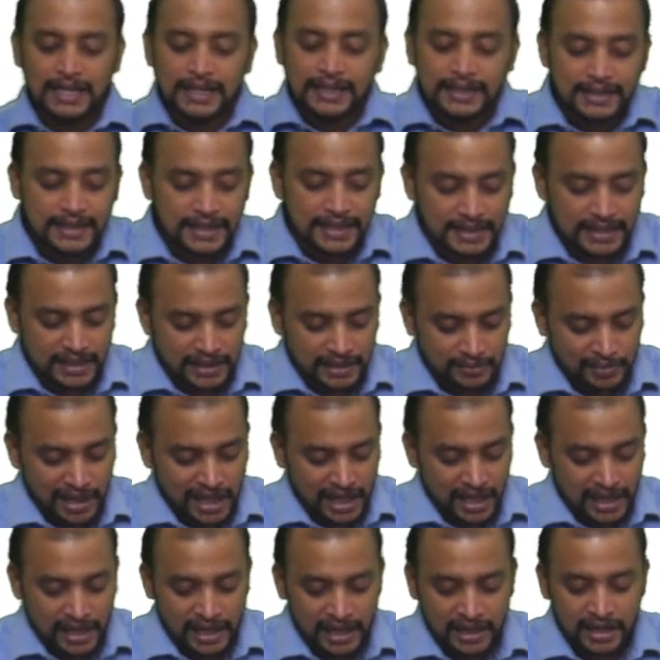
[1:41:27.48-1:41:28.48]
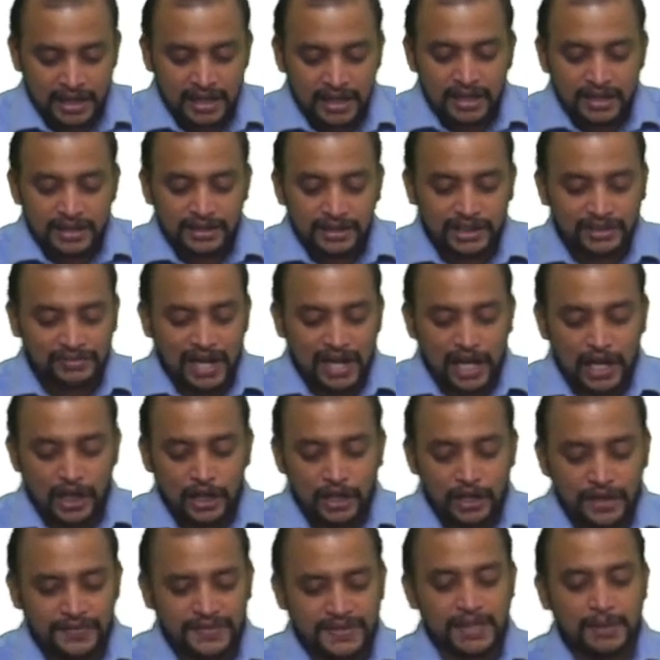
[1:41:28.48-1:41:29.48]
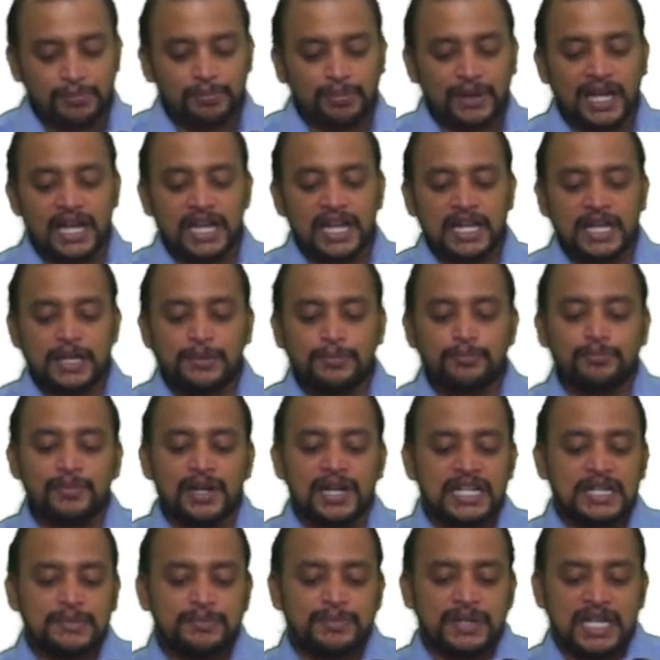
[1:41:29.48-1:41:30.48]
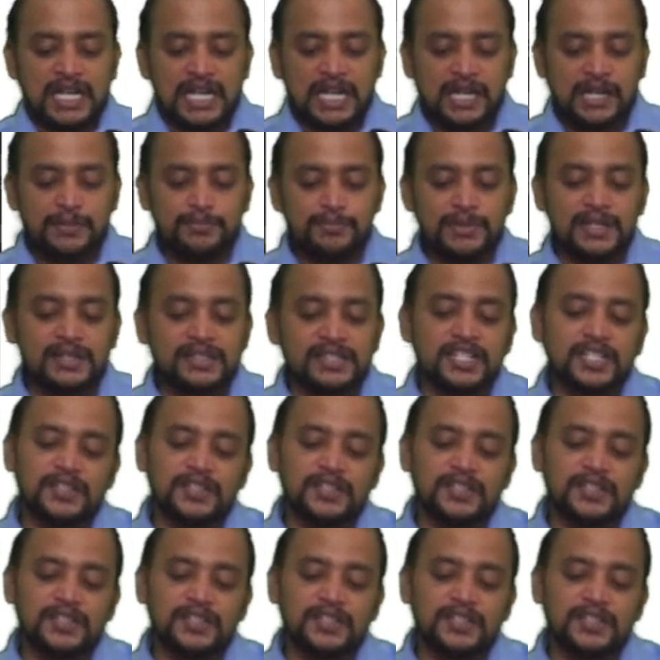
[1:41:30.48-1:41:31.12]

Determine the value of supply made by